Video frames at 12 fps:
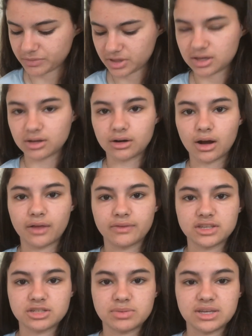here on
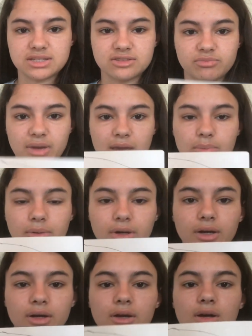this piece of paper.
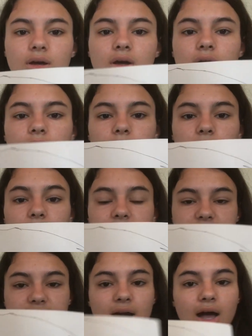We're going
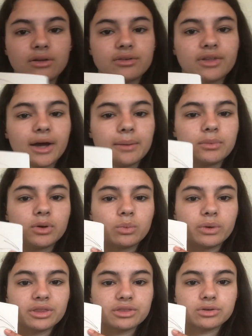to color them
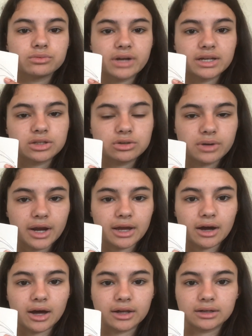with the red
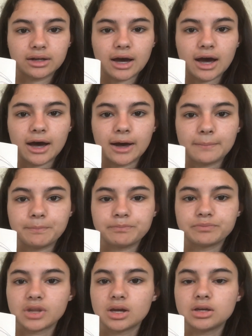crayon
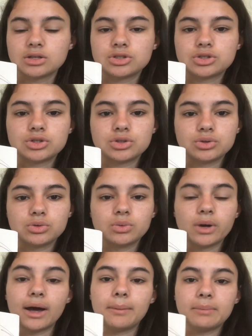to
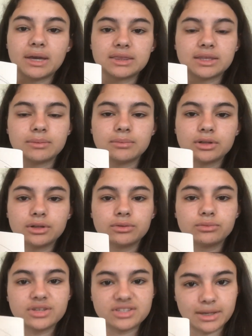make them
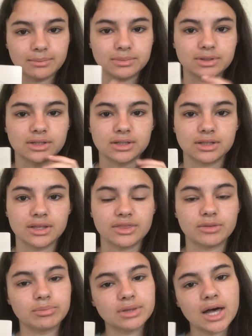resemble the
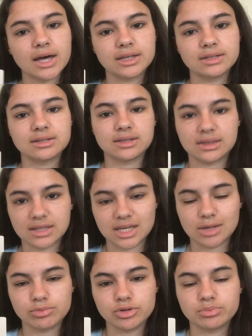blood that the
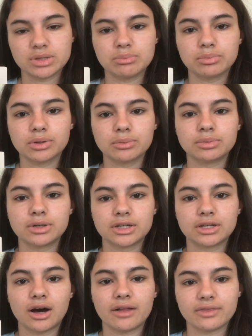Hebrew people put
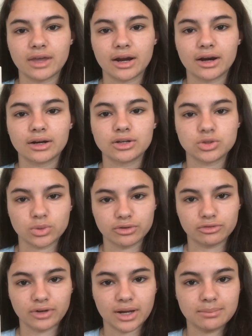on their door
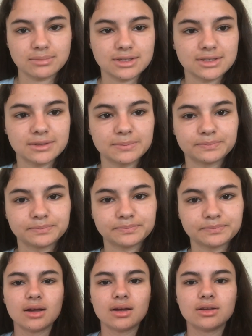frames.
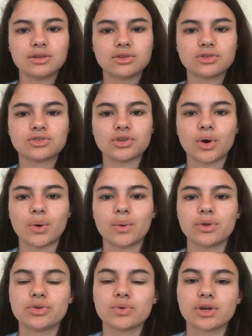So
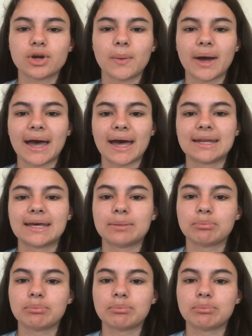you can go ahead and